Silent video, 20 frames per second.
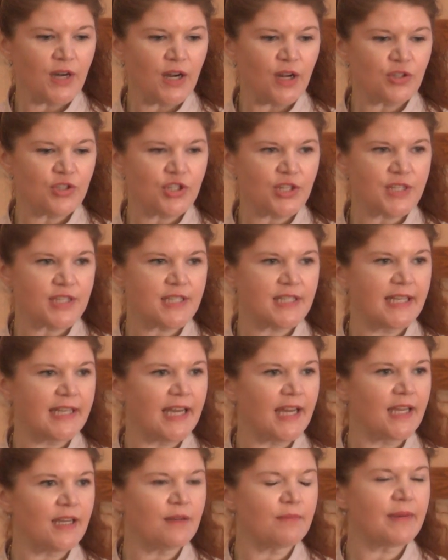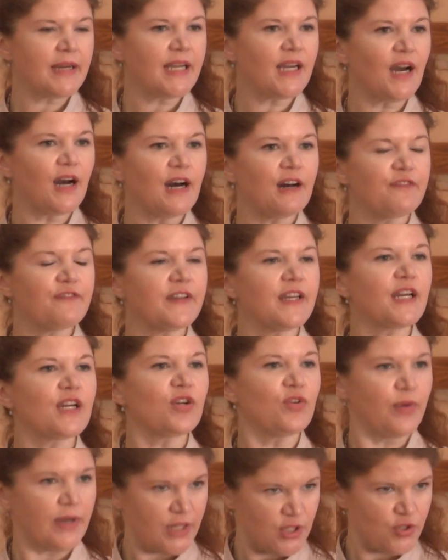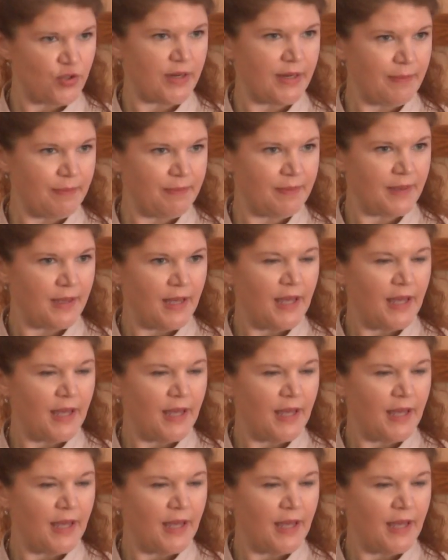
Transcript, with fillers: I'll just get my coffee at Kwik Trip